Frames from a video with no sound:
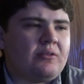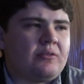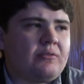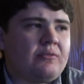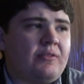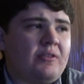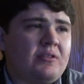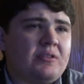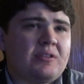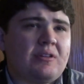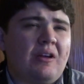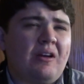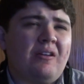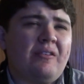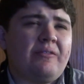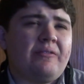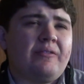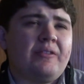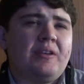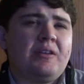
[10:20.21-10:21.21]
First
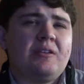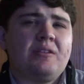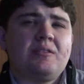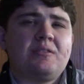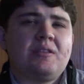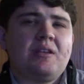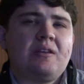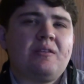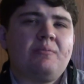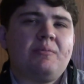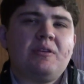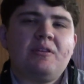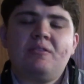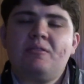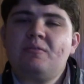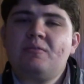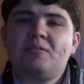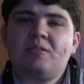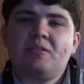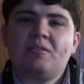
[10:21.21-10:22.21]
off is they can be
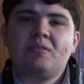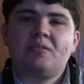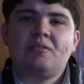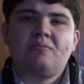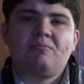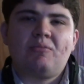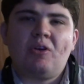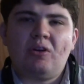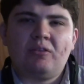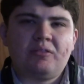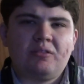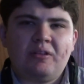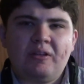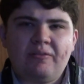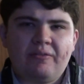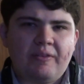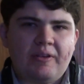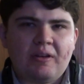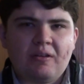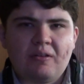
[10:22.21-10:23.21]
used as alternate
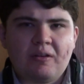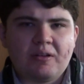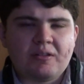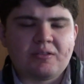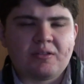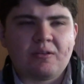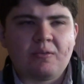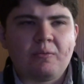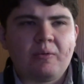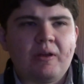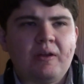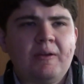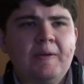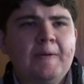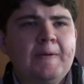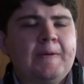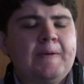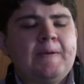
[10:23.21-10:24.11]
fingerings in a way.